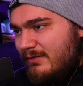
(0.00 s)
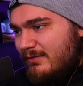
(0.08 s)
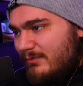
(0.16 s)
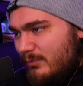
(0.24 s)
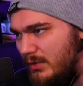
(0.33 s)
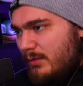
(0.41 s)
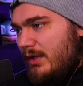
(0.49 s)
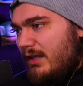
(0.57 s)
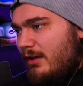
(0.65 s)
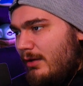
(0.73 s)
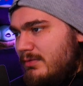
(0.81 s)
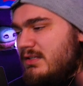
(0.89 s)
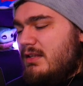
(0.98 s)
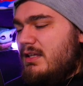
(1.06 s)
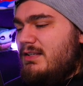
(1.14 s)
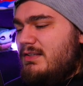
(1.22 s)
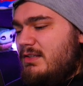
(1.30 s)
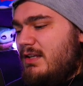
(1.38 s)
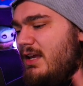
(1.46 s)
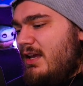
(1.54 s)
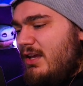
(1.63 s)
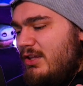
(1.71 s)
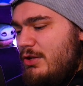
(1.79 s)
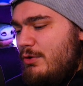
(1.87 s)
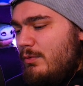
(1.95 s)
when it comes to this,
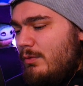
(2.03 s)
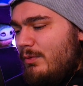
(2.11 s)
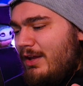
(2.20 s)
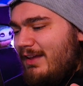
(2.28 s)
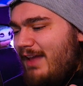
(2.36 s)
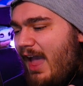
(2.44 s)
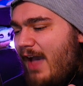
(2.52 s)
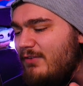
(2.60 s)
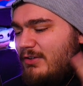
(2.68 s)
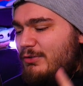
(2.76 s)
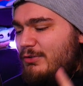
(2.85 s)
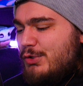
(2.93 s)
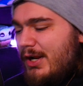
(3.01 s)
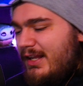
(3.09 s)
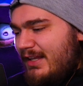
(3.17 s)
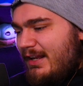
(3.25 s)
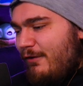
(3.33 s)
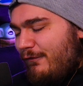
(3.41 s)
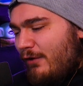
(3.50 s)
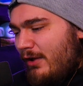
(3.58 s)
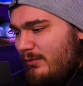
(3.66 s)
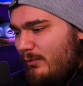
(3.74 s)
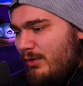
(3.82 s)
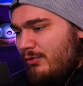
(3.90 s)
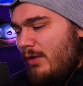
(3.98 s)
you have a Druddigon out front
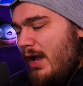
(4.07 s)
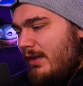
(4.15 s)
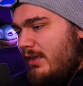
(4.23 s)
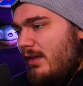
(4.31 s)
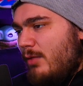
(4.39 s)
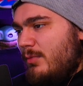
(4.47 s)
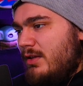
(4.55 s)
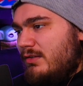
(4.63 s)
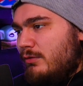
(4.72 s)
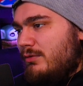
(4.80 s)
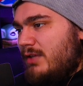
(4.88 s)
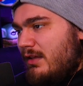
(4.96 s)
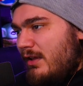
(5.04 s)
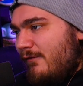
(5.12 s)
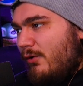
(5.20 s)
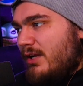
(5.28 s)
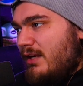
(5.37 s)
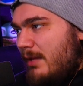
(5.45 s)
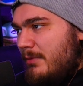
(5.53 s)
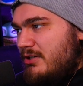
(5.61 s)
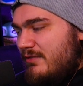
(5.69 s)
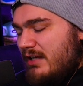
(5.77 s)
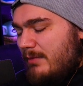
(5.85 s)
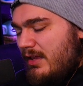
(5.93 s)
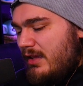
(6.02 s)
with a Rocky Helmet, so they're taking 40 damage every
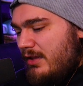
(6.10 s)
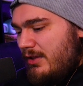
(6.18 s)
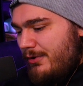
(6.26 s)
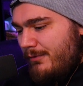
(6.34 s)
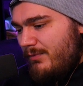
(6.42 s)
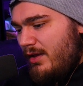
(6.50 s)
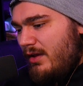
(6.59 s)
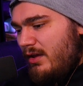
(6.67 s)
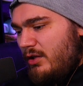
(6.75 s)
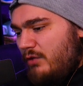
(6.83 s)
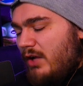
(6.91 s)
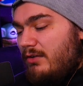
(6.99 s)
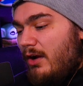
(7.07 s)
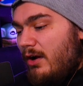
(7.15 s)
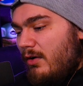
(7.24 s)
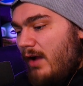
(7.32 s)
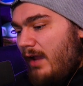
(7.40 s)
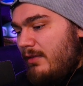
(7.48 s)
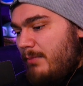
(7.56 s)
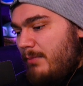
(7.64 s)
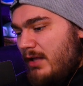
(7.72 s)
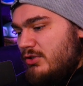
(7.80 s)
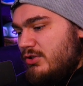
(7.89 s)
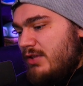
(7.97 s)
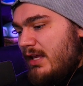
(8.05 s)
time they hit you. You've got Darkrai on the
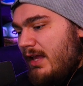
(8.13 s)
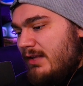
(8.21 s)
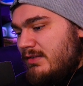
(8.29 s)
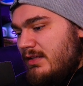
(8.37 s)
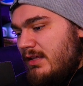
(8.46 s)
bench that has the